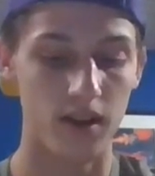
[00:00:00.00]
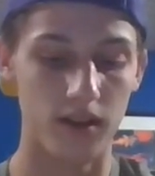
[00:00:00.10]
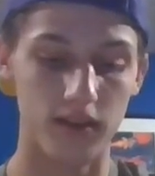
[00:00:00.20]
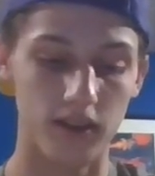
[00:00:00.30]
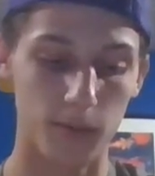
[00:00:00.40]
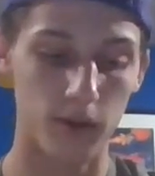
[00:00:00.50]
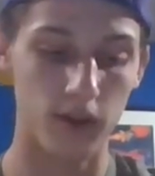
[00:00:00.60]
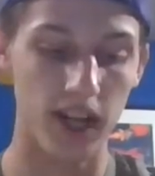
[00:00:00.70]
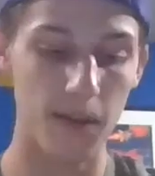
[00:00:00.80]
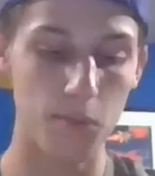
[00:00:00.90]
This
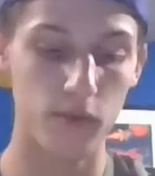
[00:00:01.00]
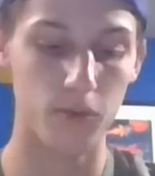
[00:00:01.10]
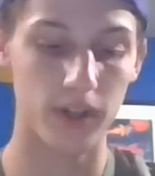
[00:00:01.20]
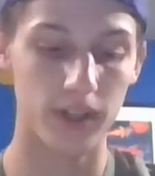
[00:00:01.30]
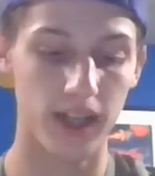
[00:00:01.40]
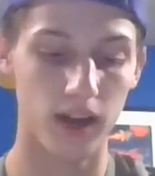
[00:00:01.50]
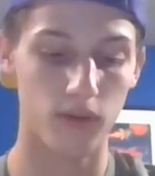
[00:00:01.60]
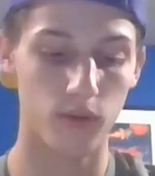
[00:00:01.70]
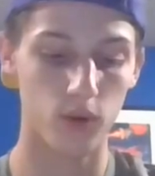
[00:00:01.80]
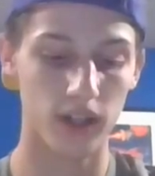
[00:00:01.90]
summer, Abe moved away to
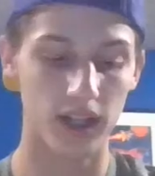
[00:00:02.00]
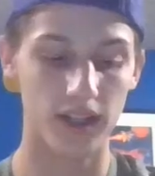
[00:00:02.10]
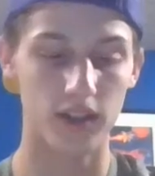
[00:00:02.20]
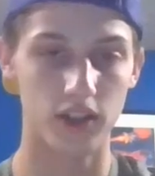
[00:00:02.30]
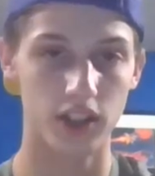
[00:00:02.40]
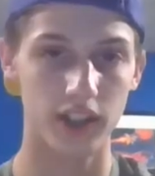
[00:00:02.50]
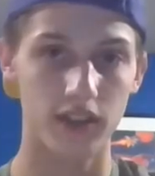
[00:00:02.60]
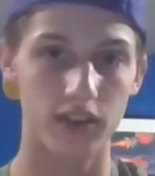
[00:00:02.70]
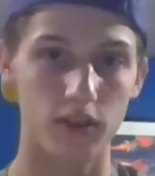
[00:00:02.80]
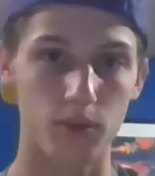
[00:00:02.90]
California and took the
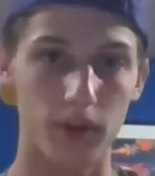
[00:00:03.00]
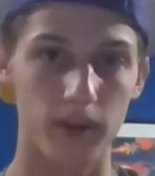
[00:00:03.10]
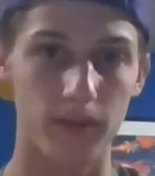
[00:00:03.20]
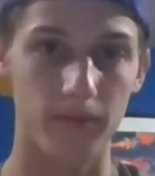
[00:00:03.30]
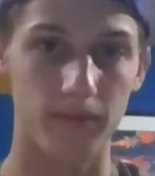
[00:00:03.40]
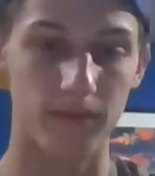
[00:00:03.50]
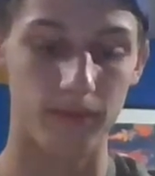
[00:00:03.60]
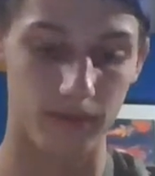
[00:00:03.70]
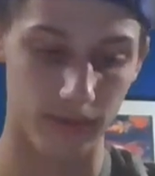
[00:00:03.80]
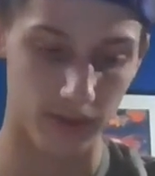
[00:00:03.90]
cheese touch with him.
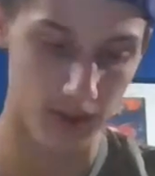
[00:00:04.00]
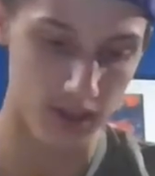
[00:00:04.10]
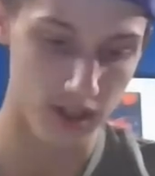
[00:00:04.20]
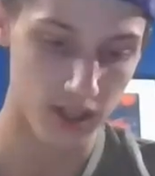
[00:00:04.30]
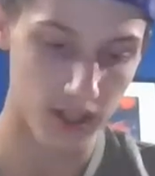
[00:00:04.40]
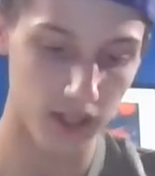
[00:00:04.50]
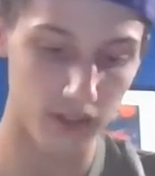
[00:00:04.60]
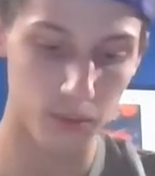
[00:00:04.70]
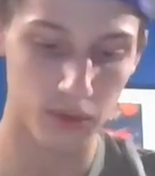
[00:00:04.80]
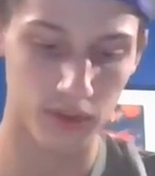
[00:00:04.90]
I
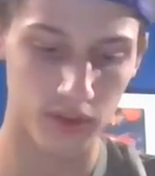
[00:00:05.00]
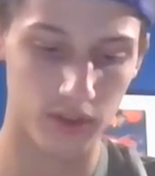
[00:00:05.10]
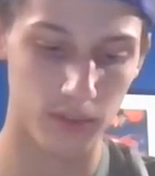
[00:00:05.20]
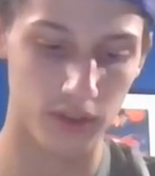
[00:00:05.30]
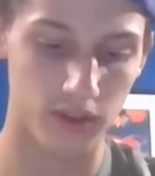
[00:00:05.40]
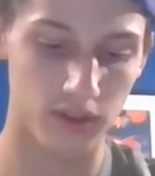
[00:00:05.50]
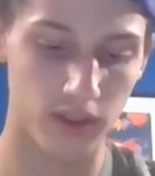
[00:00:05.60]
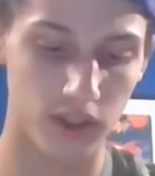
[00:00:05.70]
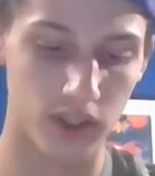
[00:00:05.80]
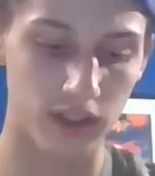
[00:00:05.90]
just hope someone doesn't start
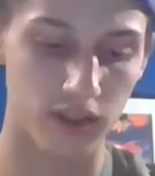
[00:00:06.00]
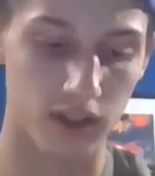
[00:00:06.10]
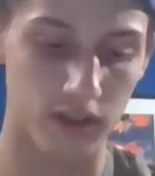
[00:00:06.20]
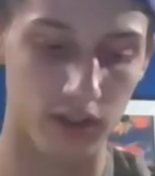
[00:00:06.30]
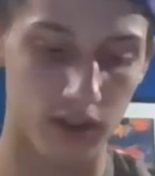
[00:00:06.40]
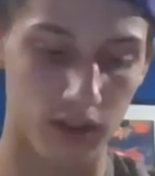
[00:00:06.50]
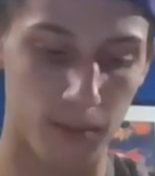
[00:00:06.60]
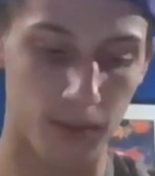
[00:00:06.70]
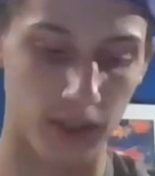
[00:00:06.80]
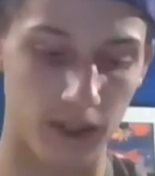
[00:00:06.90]
the cheese touch
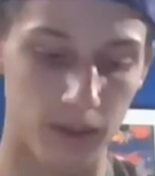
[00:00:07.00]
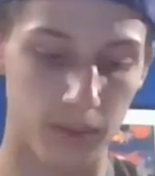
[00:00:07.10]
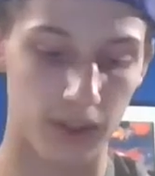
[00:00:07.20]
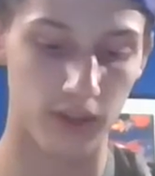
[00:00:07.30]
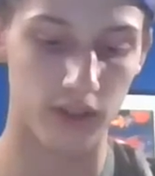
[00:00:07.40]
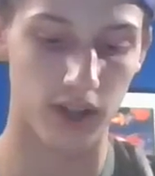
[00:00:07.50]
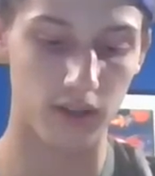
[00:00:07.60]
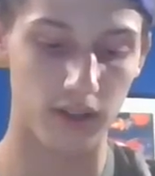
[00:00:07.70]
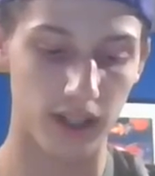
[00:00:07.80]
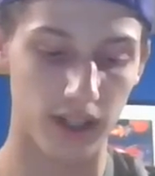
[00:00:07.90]
up again, because I don't
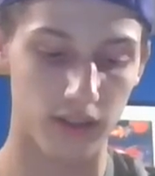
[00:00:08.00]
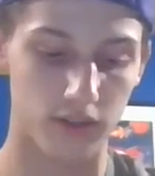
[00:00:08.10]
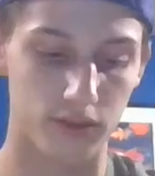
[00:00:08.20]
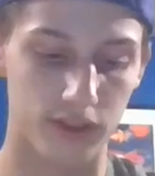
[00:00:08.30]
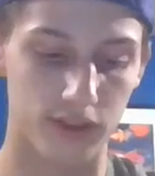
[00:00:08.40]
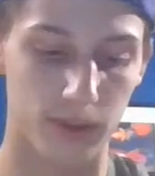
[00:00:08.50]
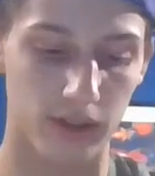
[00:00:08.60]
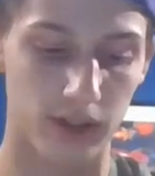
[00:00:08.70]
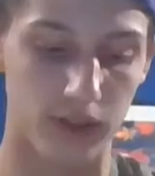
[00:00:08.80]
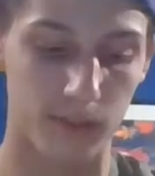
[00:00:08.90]
need that kind of stress in my
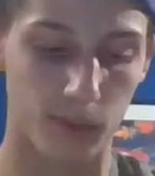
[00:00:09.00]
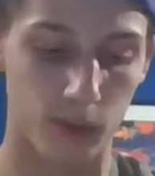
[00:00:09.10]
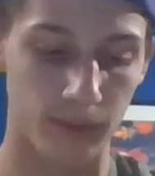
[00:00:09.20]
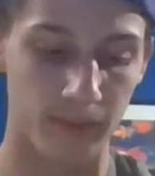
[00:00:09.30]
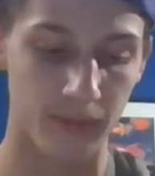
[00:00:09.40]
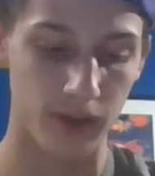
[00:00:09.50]
life anymore.